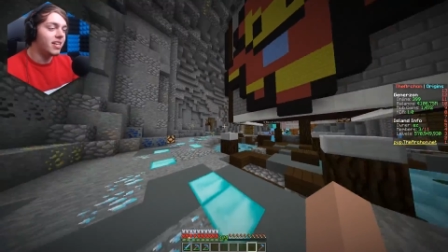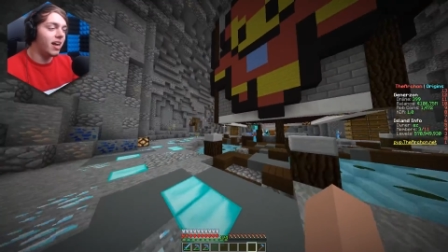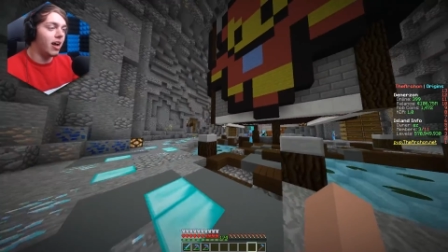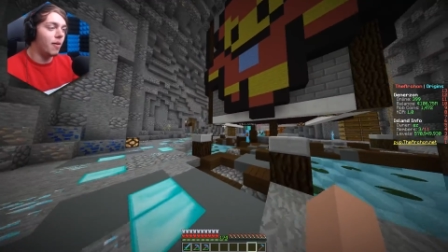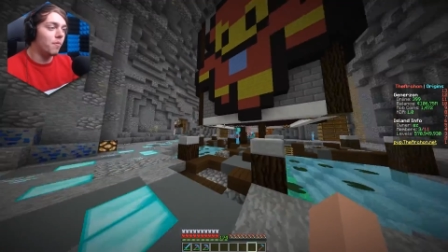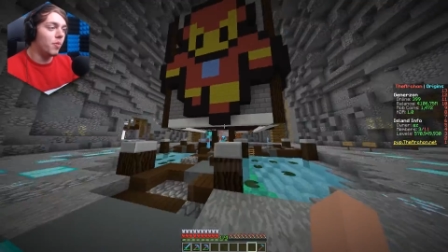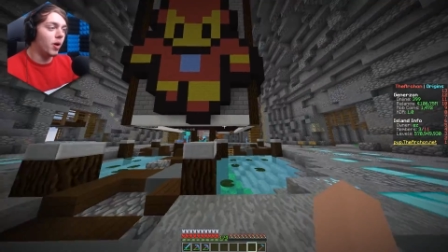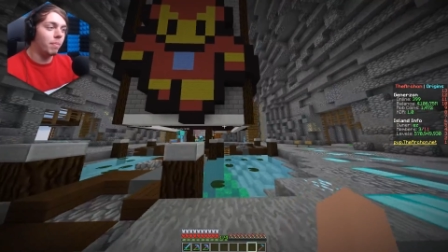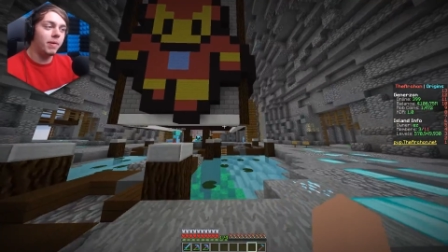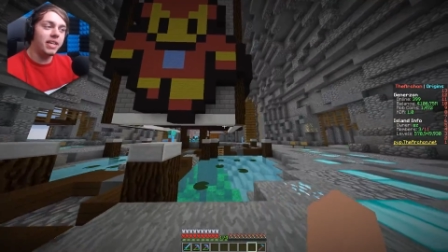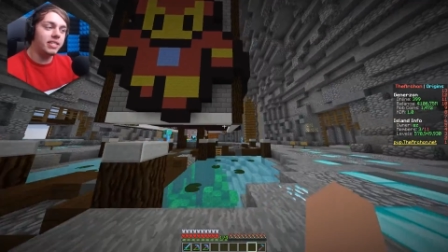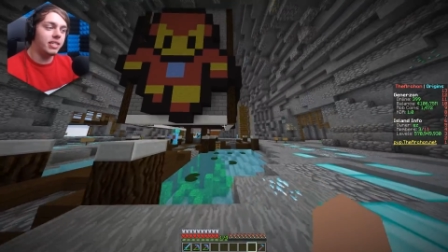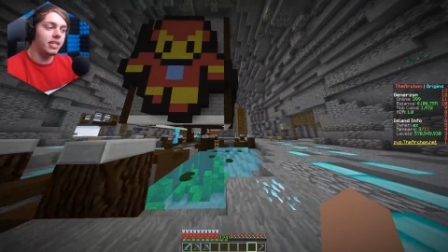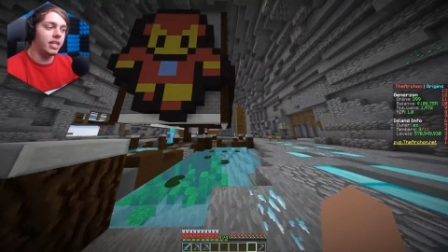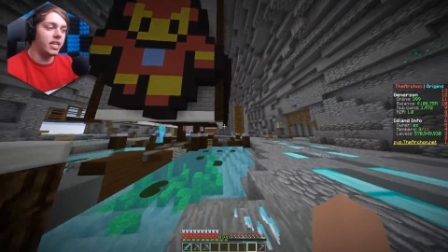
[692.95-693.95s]
Um, but
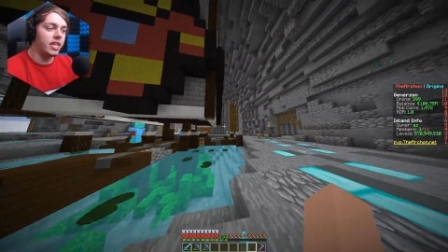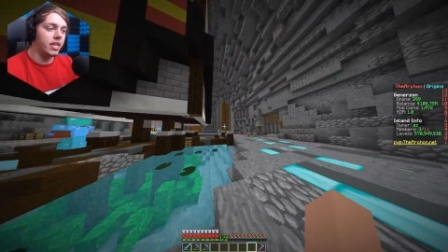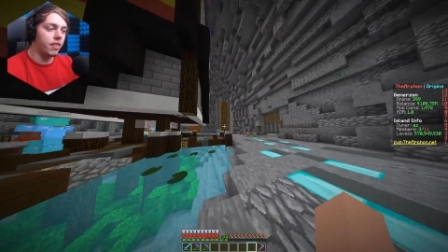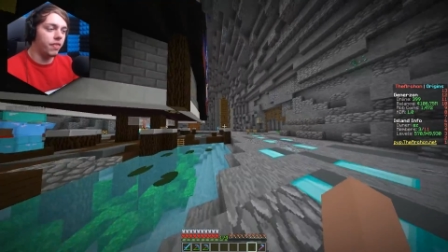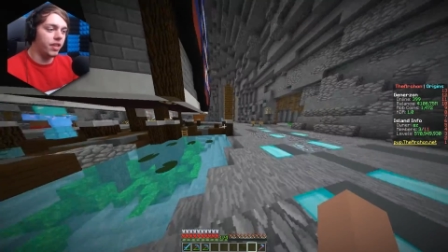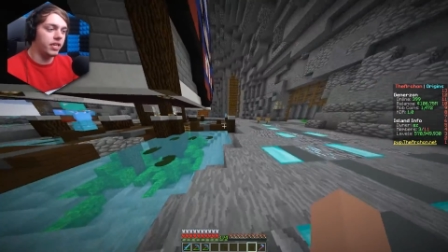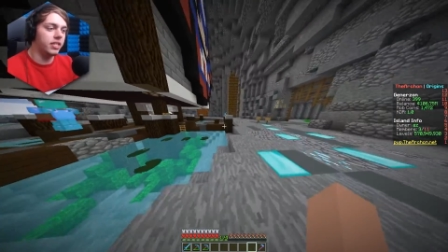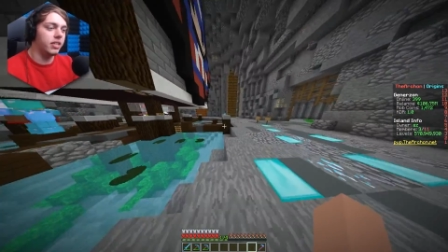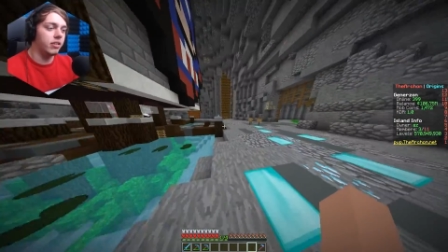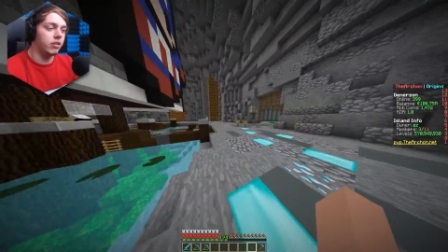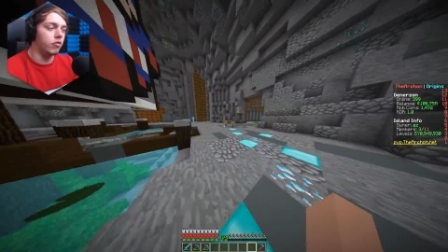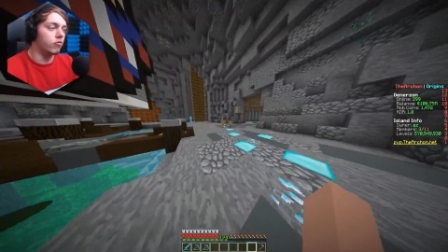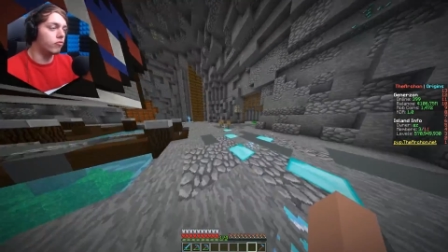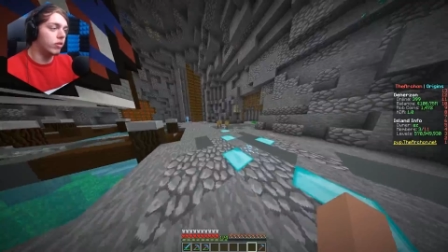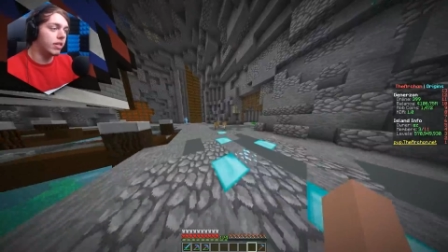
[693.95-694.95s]
basically, this is
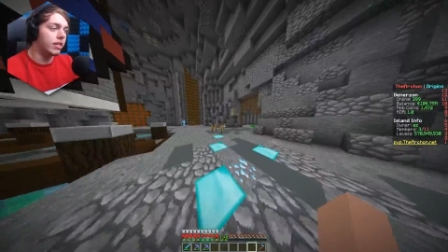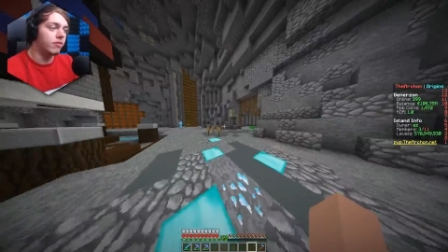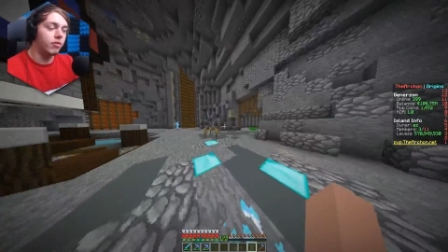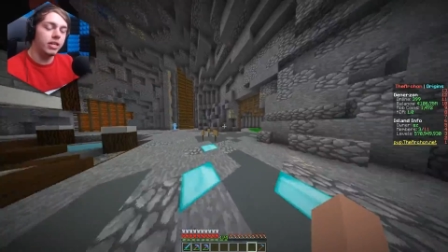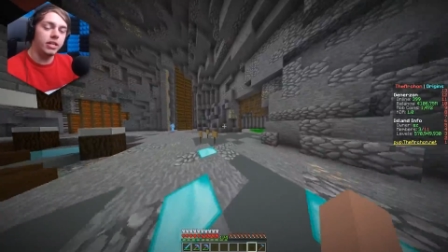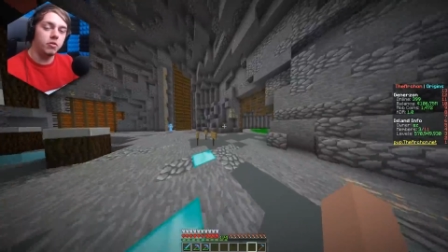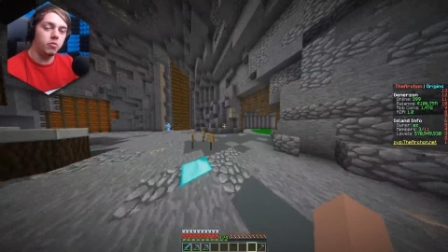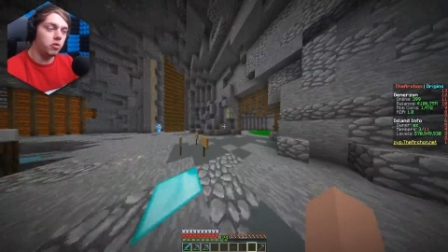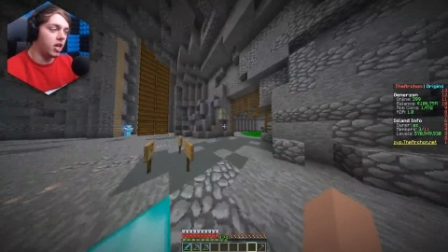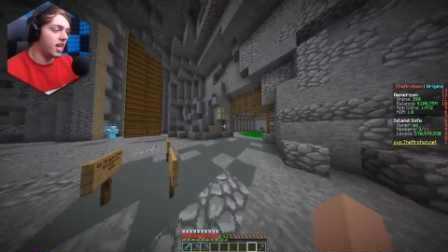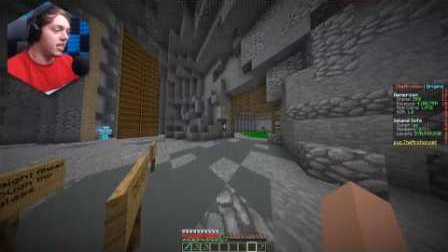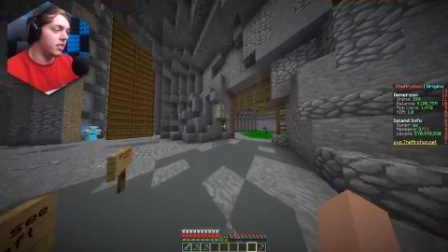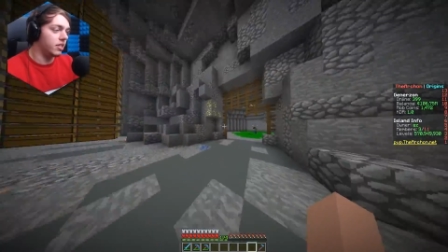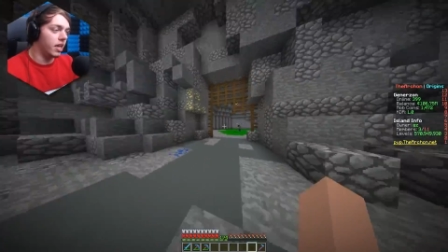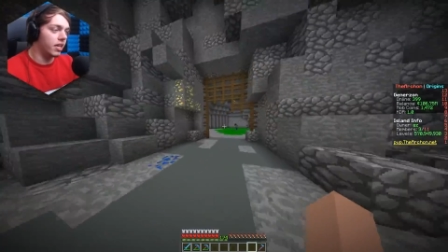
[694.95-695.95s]
a really, really cool island.